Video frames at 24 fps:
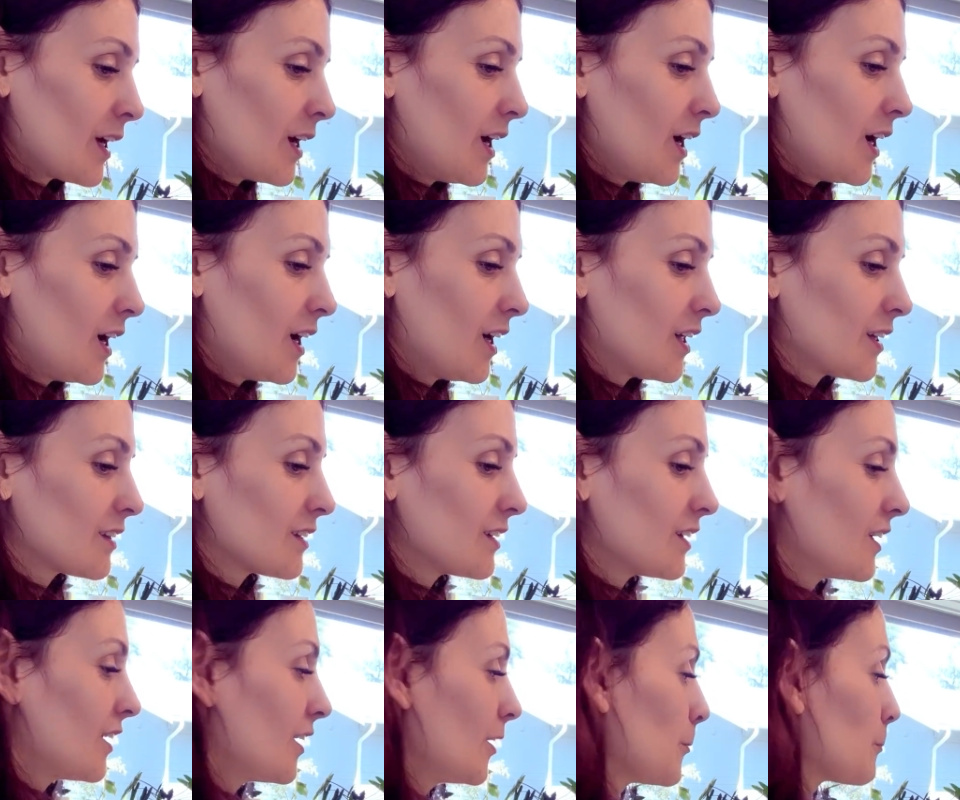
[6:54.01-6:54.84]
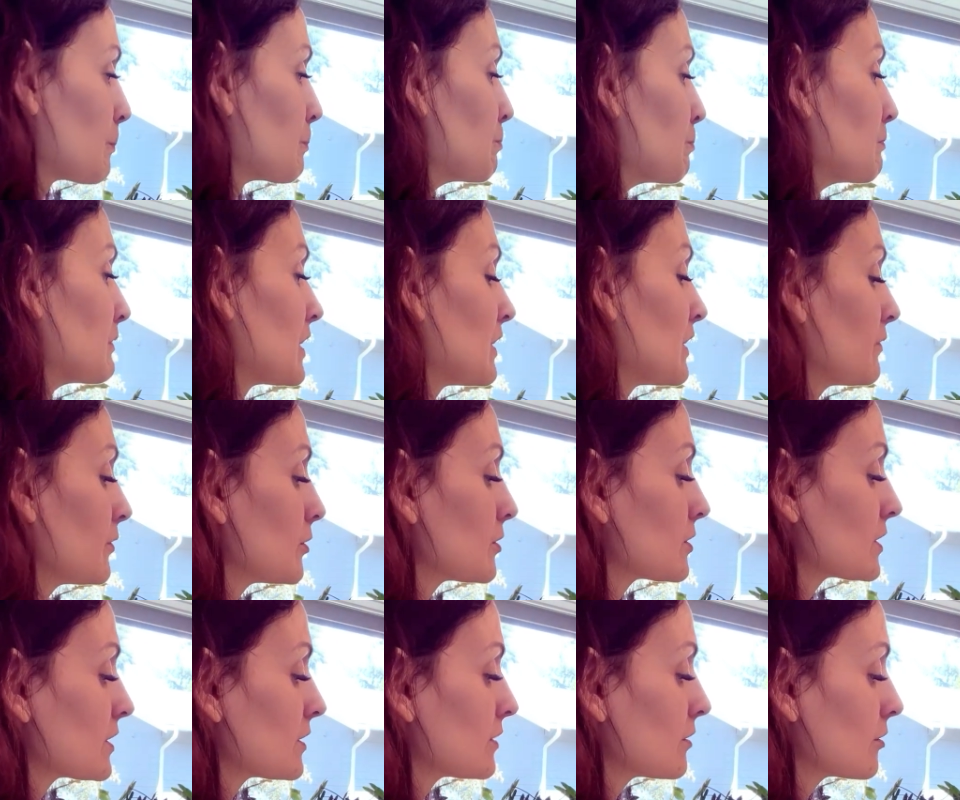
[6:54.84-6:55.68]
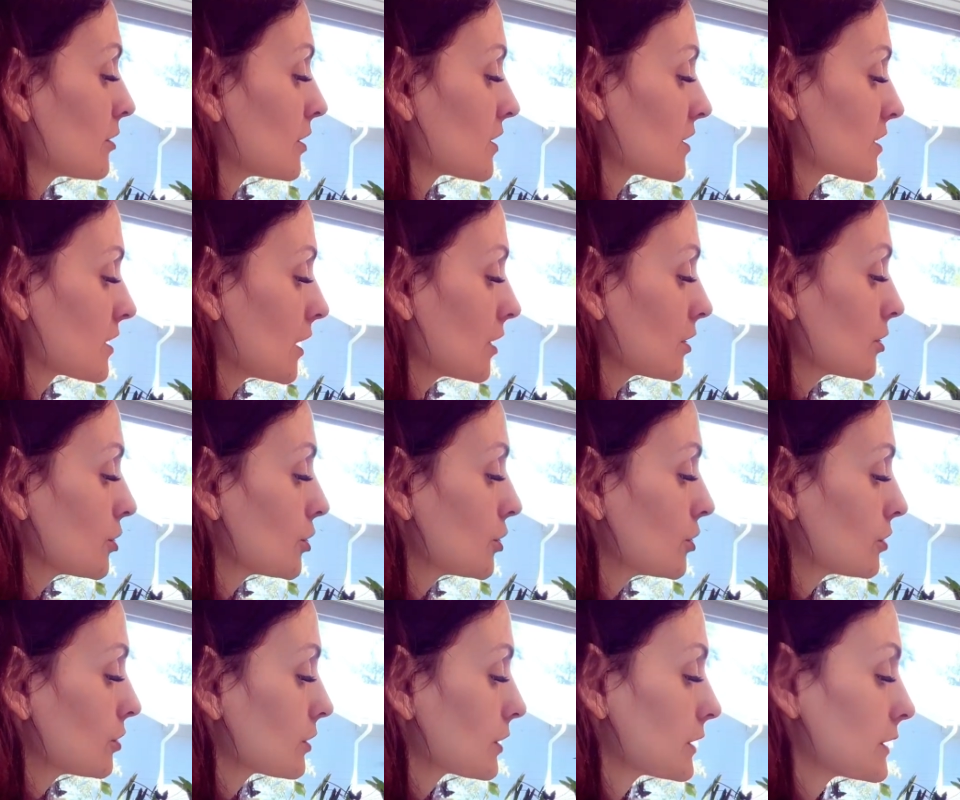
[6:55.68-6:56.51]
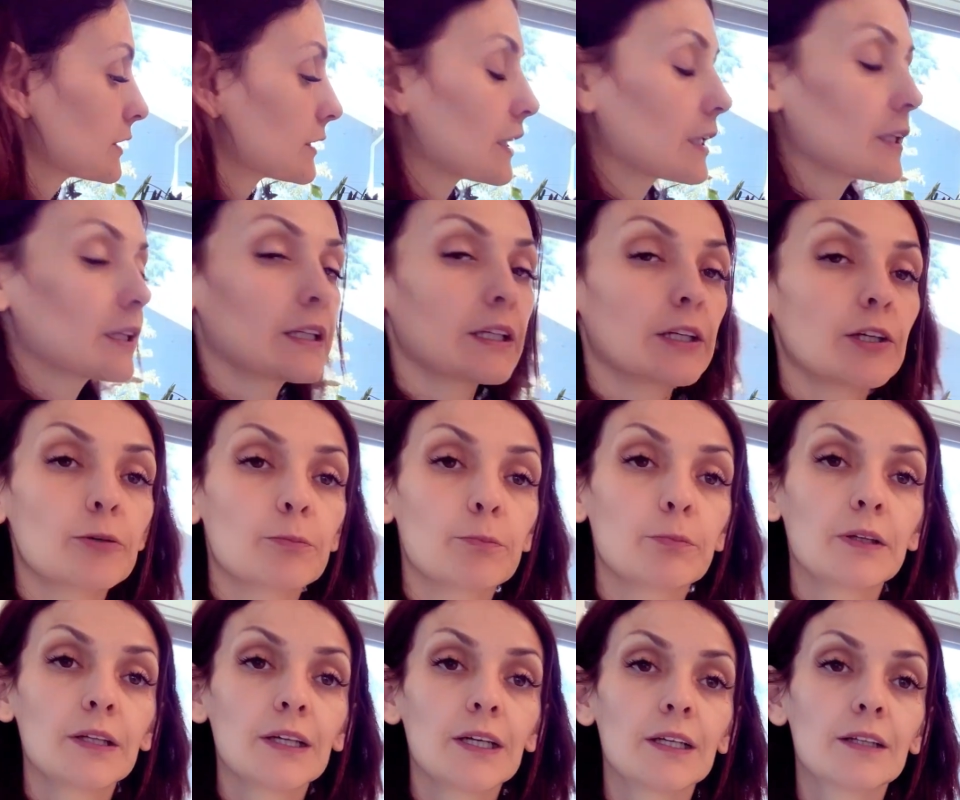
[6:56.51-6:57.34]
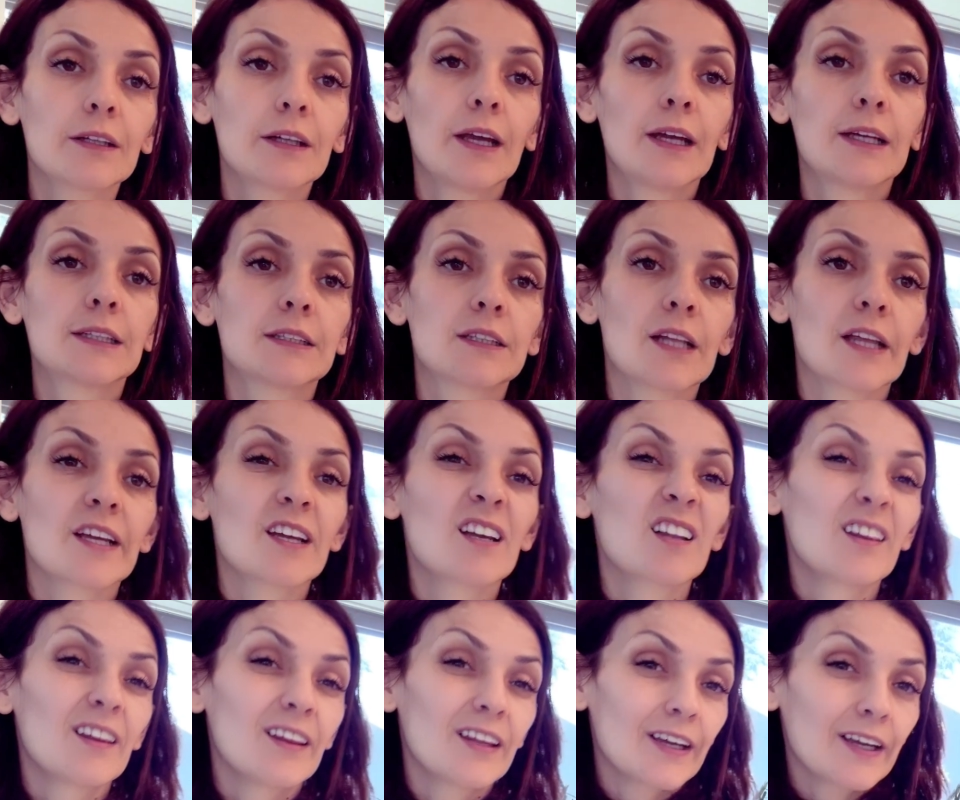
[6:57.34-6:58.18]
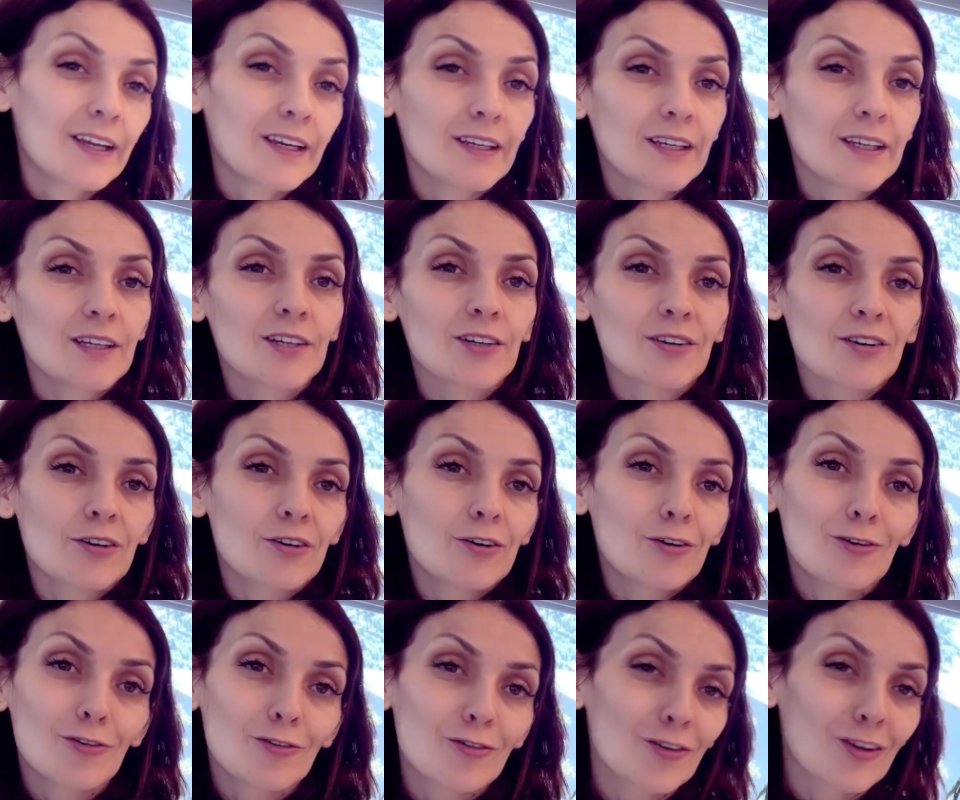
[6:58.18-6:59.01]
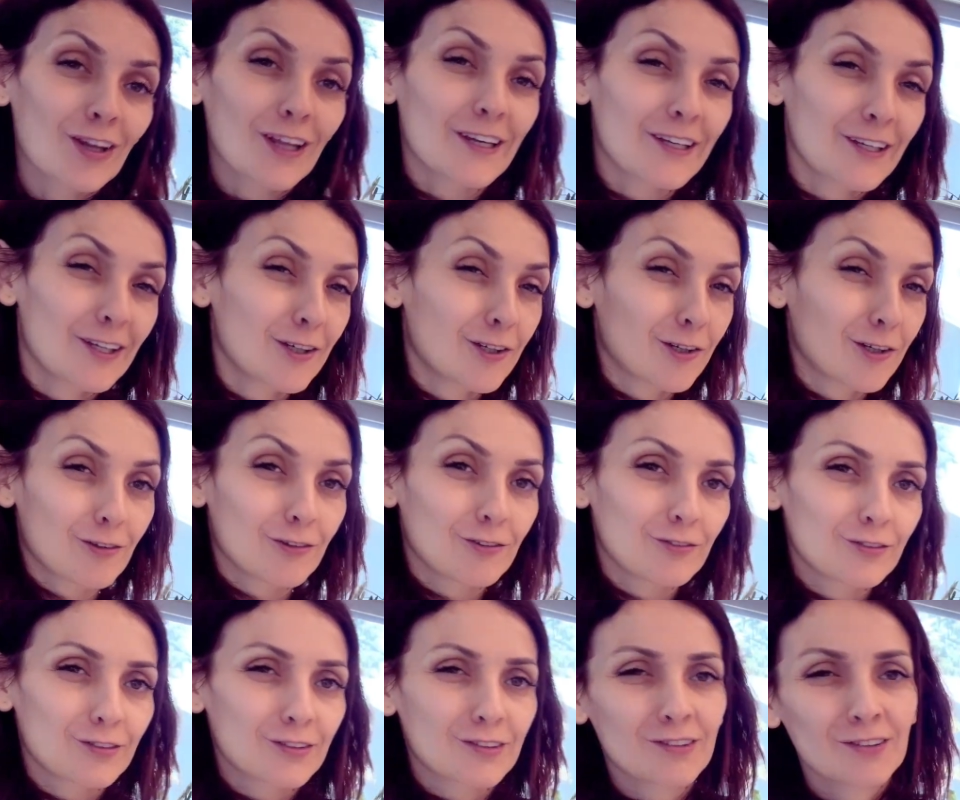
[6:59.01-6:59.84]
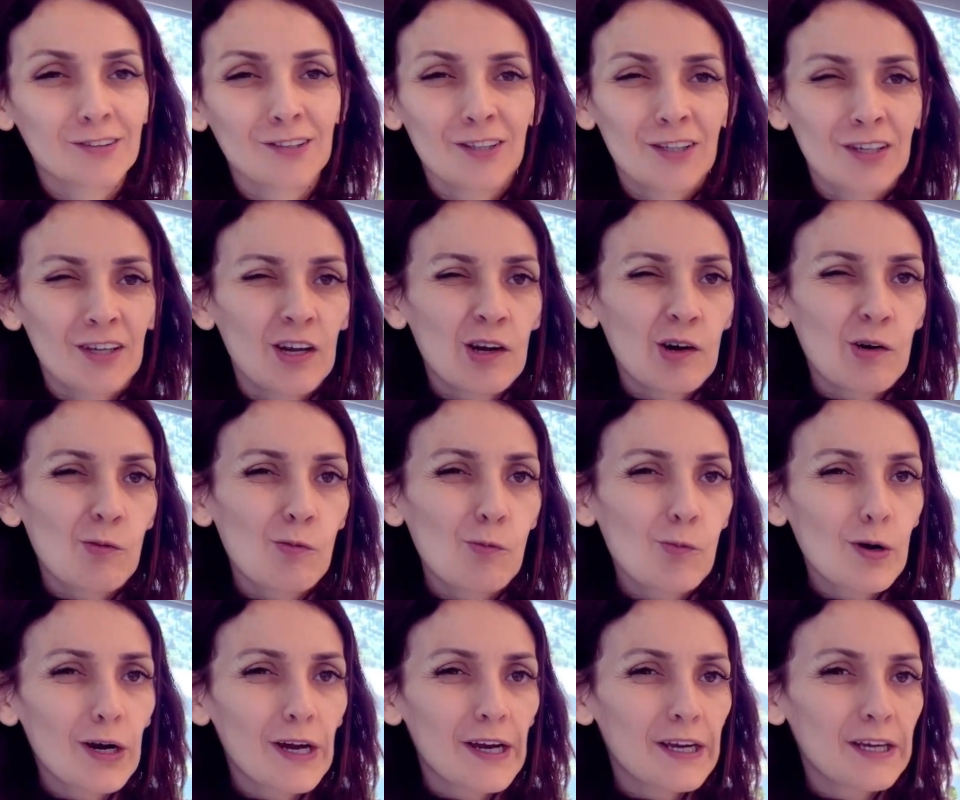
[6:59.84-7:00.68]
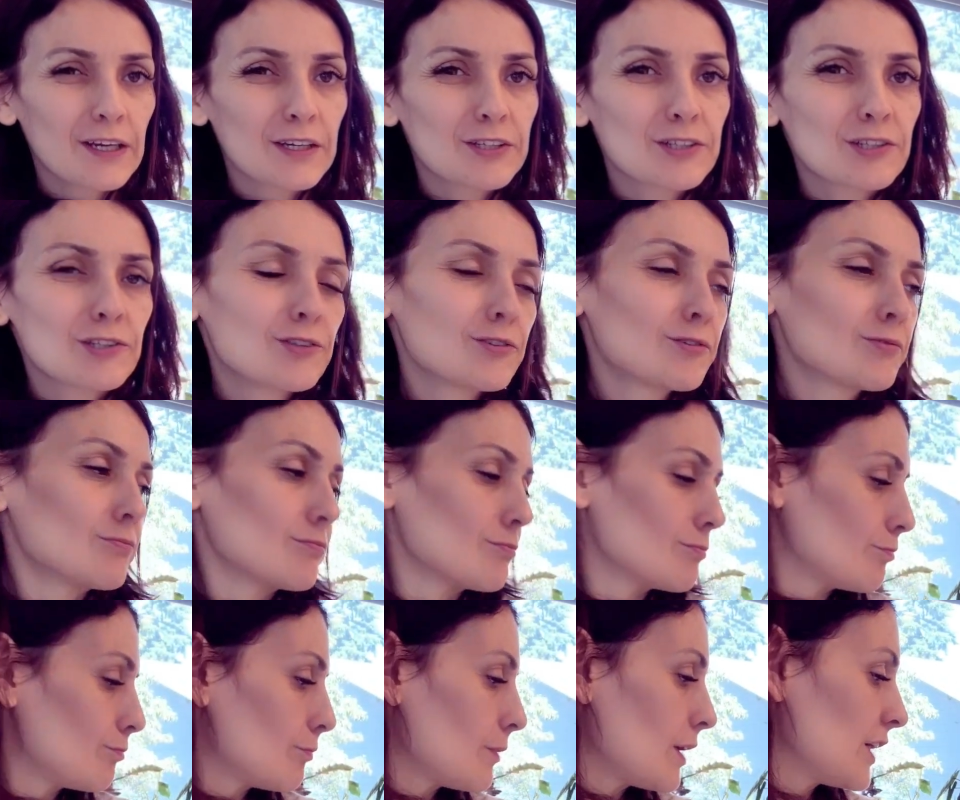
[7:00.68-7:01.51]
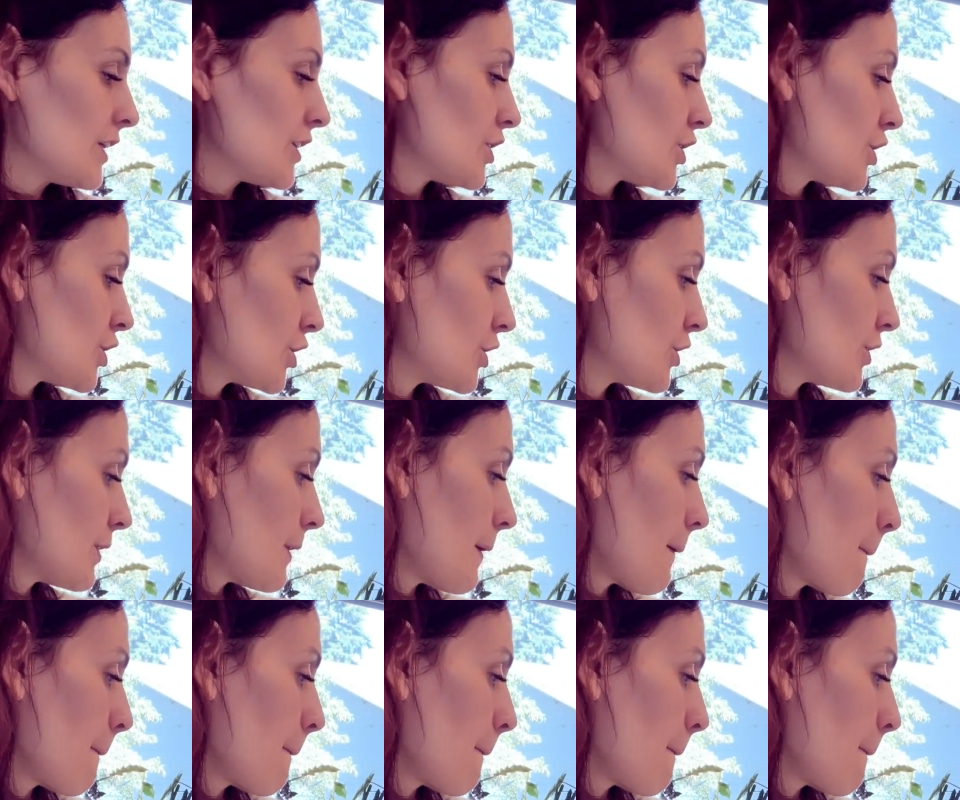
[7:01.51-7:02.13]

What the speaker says: And if you start to notice that your plant has like leggy growth, like it grows way too much